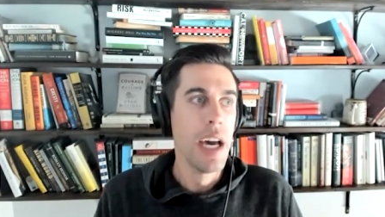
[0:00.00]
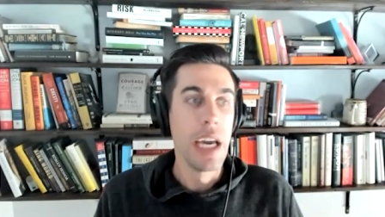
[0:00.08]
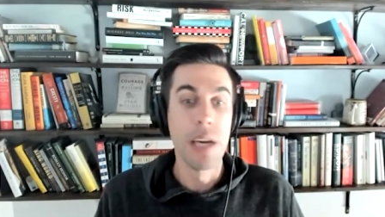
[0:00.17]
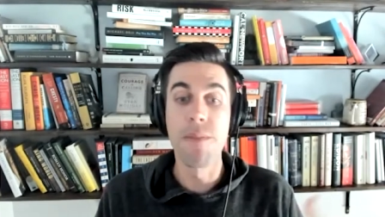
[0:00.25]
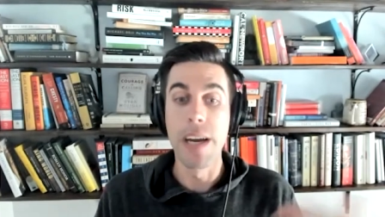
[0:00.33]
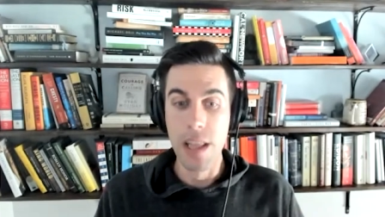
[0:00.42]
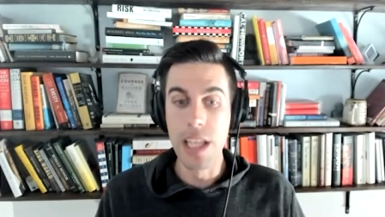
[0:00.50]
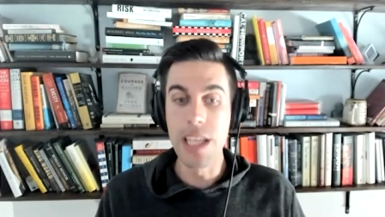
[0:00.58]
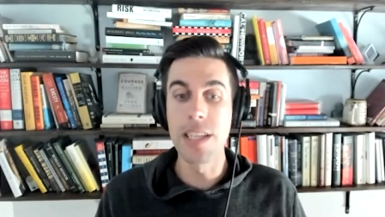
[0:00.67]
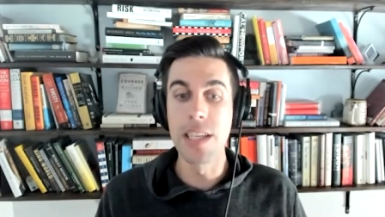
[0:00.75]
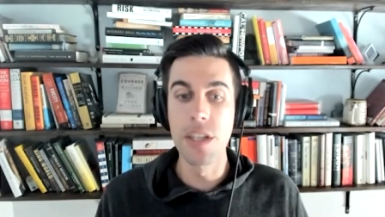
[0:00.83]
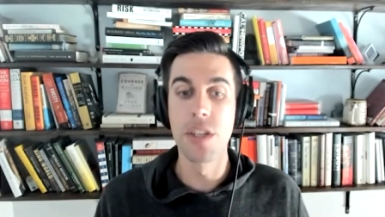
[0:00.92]
if I'd
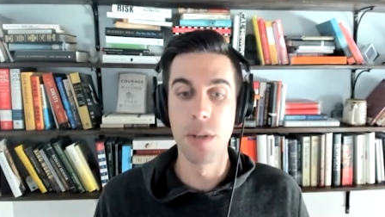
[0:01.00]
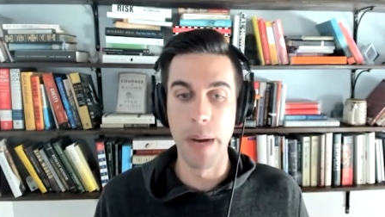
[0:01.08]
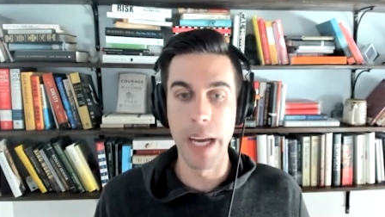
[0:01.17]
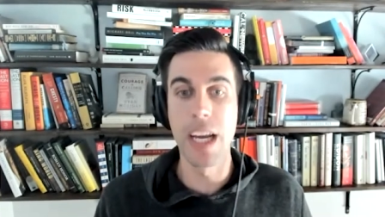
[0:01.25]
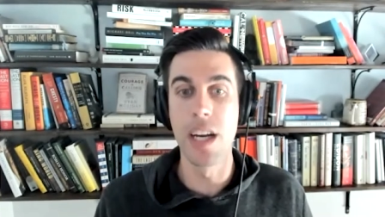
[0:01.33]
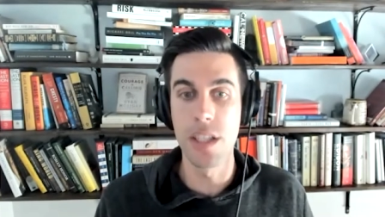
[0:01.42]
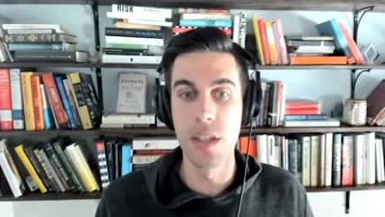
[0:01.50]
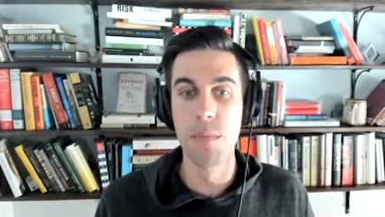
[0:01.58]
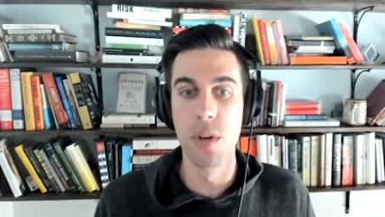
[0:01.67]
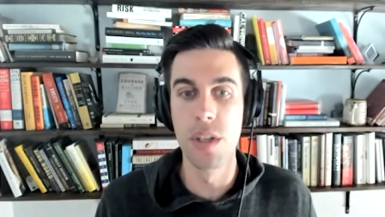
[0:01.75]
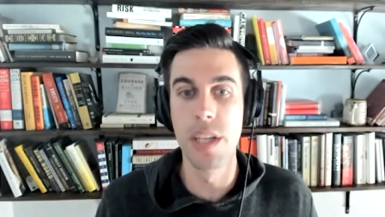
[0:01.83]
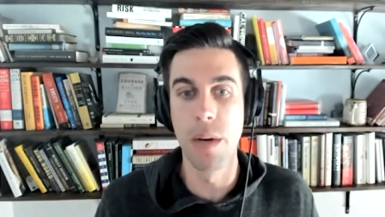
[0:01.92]
listened to my
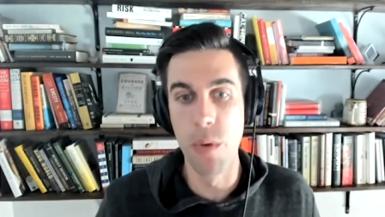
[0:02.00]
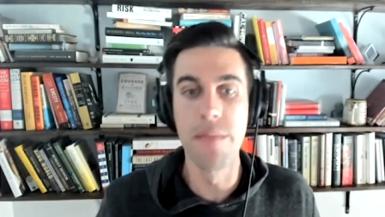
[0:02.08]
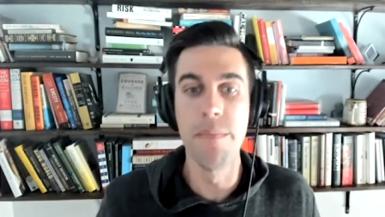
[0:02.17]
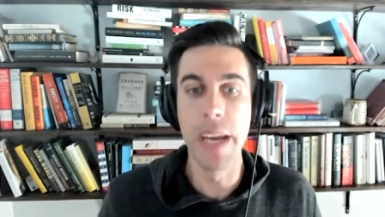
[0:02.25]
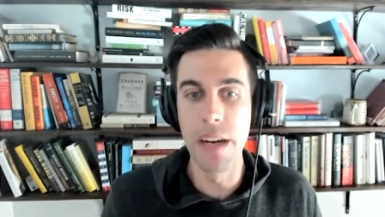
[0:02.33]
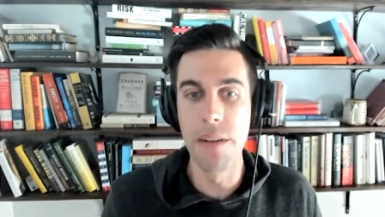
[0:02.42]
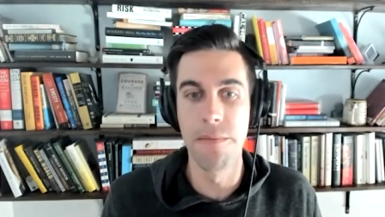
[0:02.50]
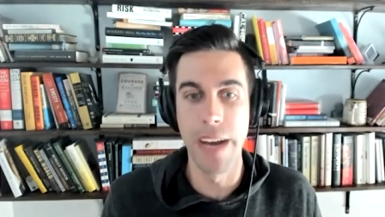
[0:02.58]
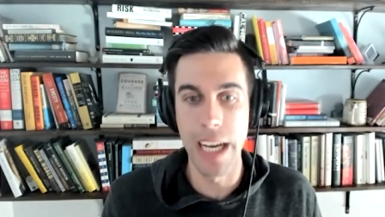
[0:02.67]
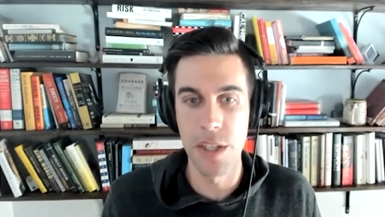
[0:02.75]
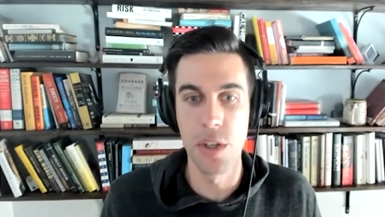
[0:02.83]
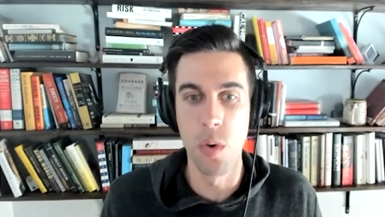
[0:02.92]
customers, I would have made a
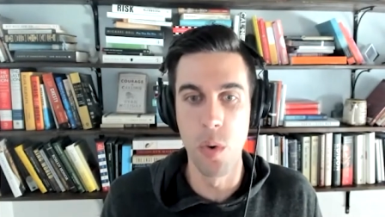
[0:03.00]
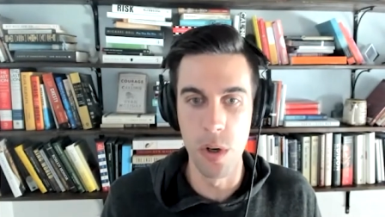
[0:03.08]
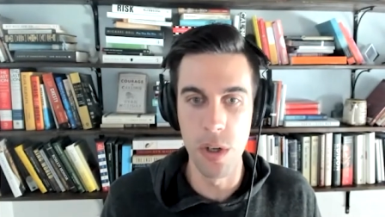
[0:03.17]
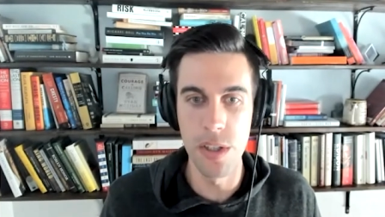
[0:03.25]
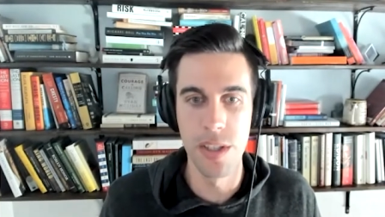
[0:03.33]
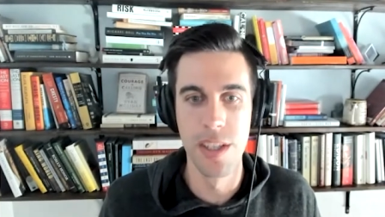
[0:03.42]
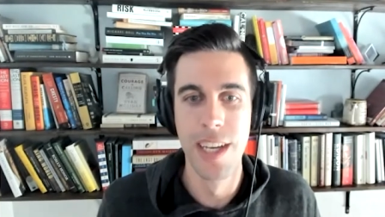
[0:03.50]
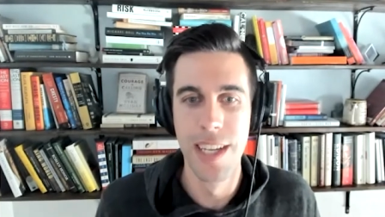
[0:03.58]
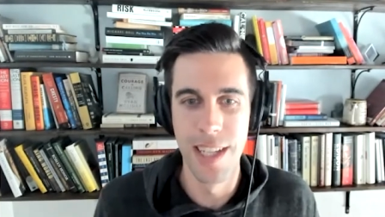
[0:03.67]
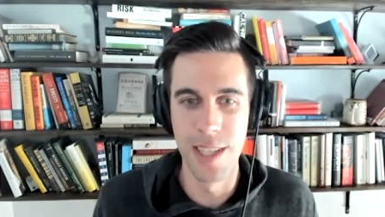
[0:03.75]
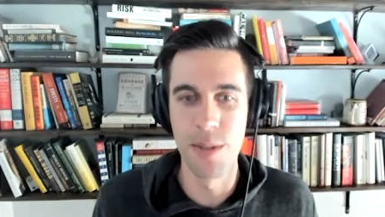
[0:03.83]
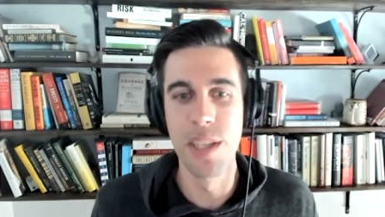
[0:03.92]
faster horse.
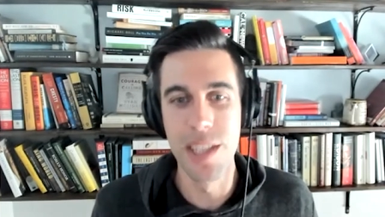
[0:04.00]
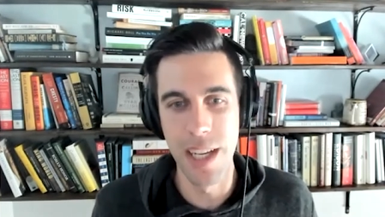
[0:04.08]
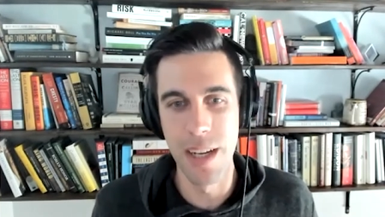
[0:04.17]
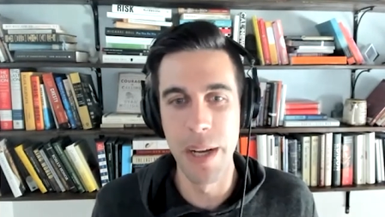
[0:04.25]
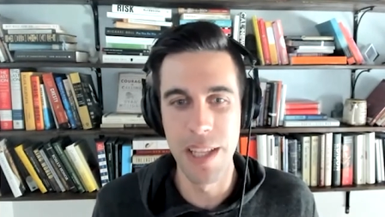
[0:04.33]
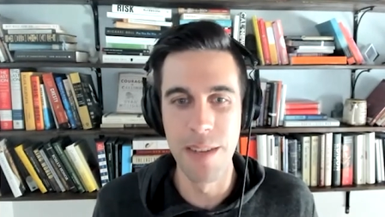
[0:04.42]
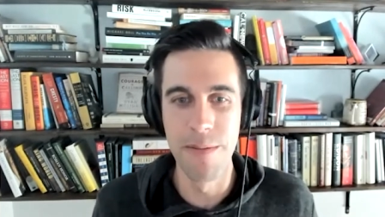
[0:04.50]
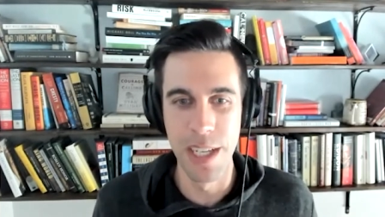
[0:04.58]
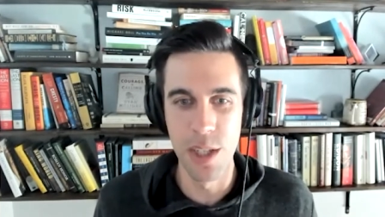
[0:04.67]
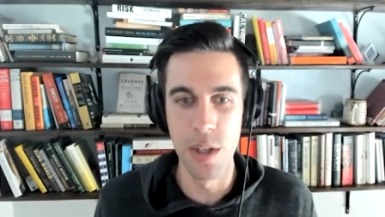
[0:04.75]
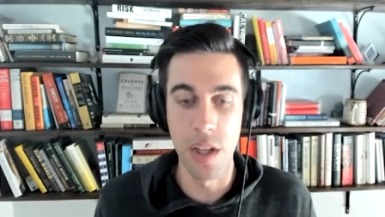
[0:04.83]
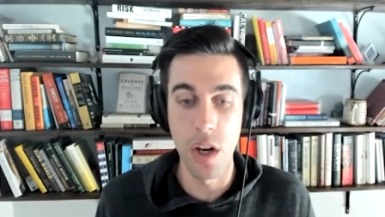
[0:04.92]
That's what he said about the
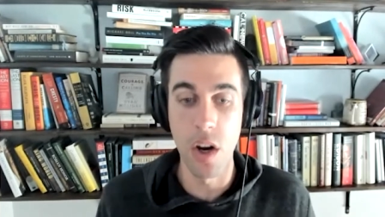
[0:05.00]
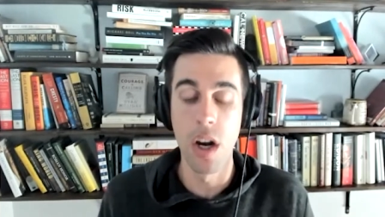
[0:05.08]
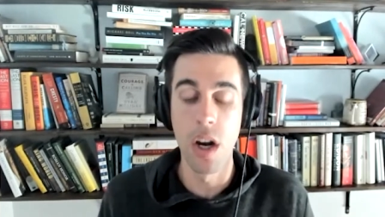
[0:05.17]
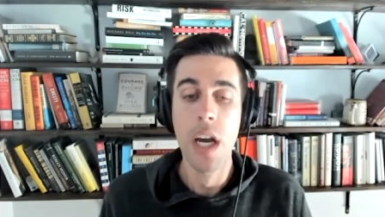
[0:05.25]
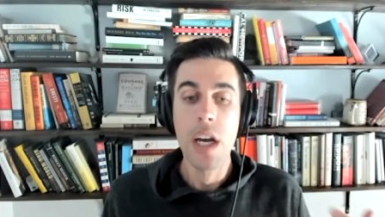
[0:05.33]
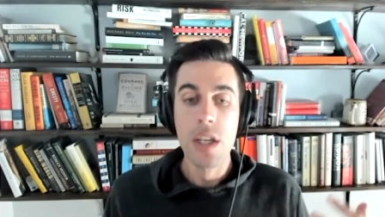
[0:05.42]
invention of the car.